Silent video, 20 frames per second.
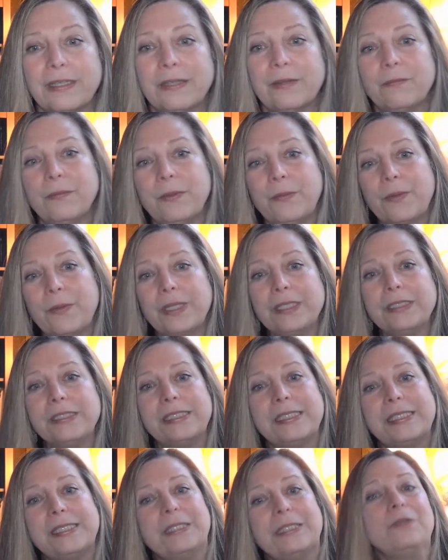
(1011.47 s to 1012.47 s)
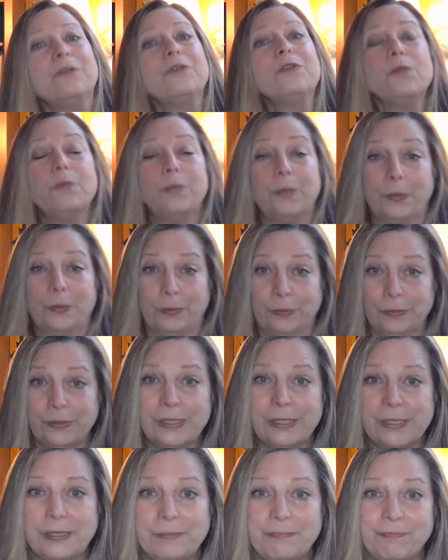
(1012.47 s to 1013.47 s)
we want to distill the
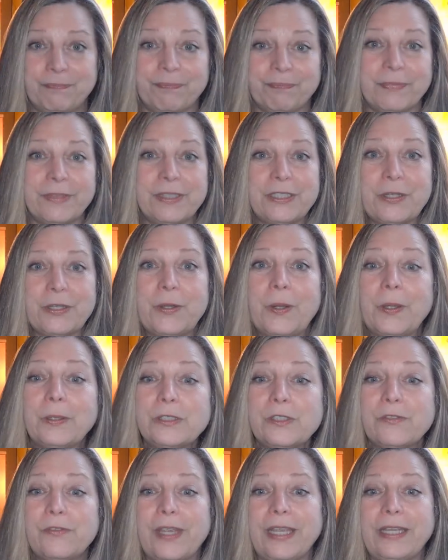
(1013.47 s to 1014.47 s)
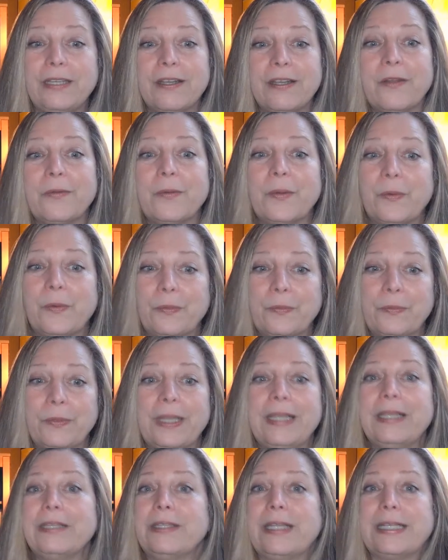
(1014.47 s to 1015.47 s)
wounds to cultivate our own
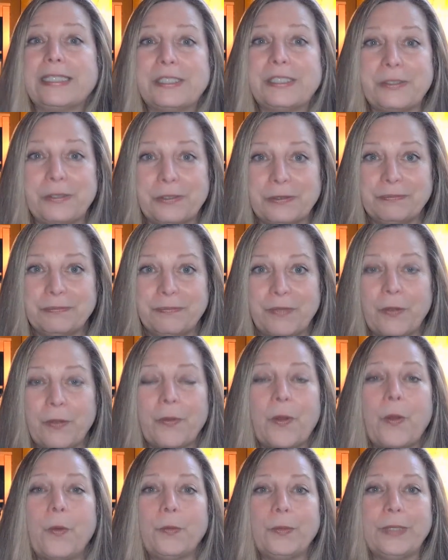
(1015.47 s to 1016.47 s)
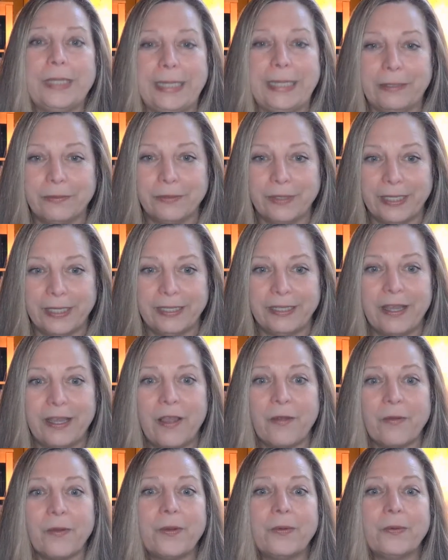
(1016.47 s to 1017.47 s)
elixir, our own healing,
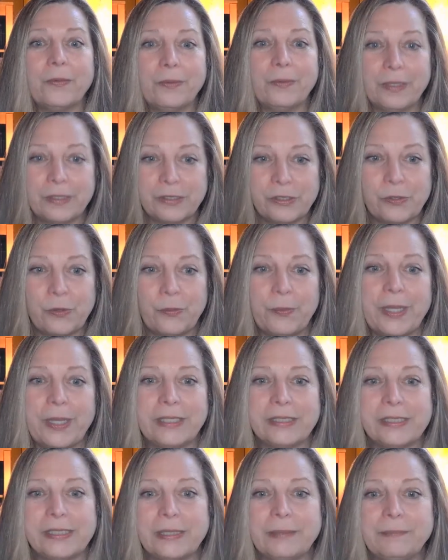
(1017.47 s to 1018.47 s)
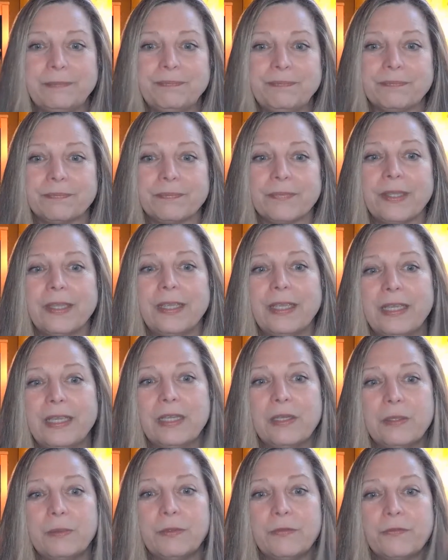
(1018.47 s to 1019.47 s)
our own soul medicine.
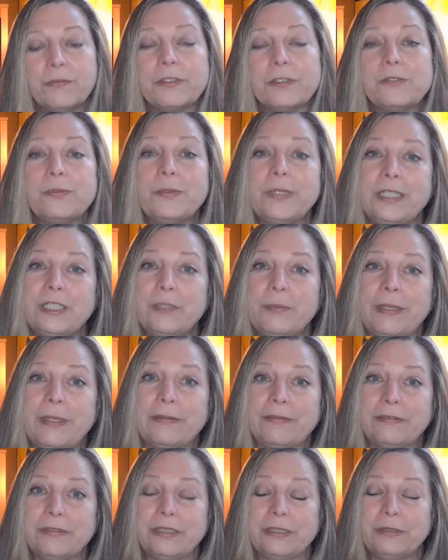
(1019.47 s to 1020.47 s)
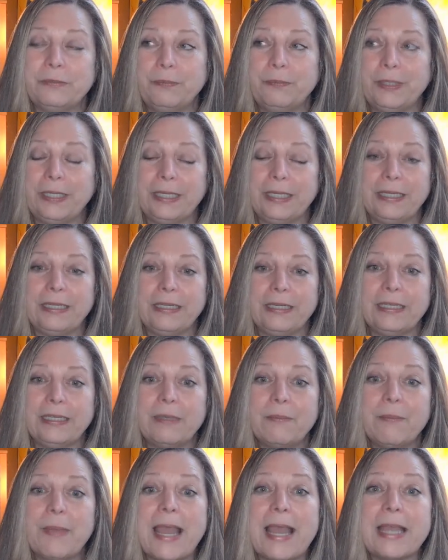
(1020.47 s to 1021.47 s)
But first, we need to be able to be
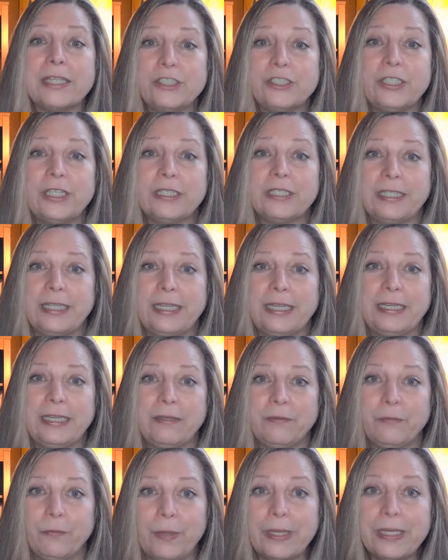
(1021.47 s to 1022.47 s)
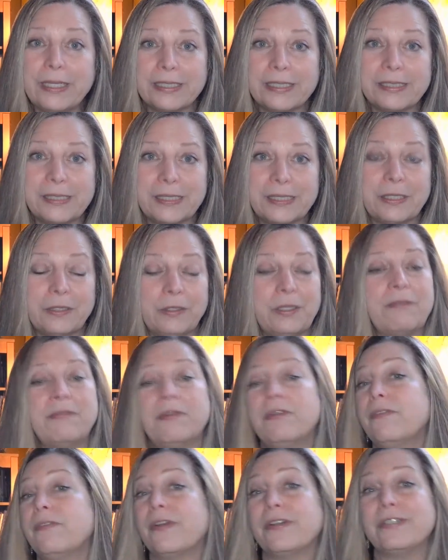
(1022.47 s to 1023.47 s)
compassionately witnessed at the
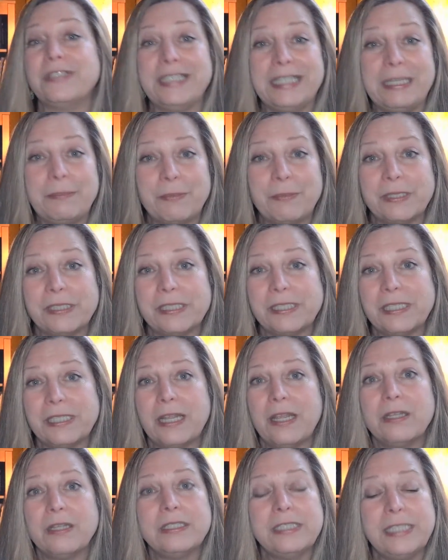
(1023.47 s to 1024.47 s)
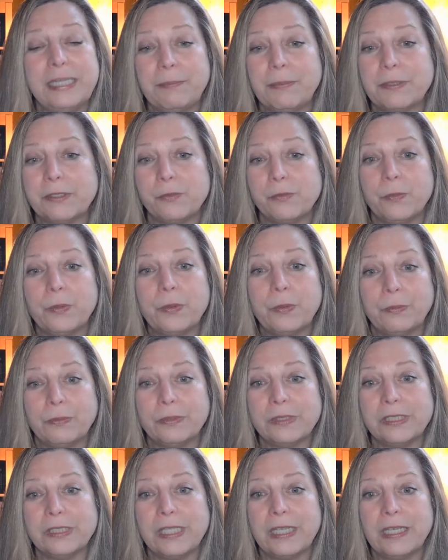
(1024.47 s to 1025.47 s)
level of our deepest
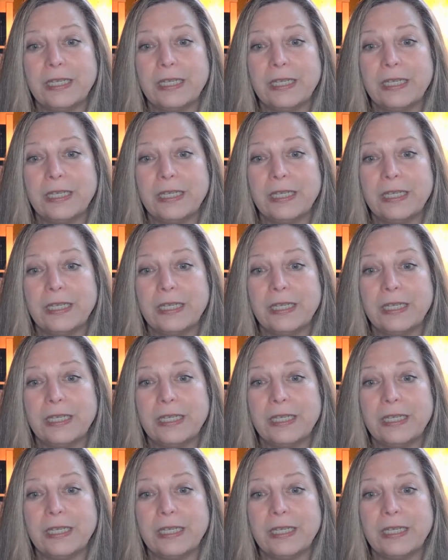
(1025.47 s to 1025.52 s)
wounds.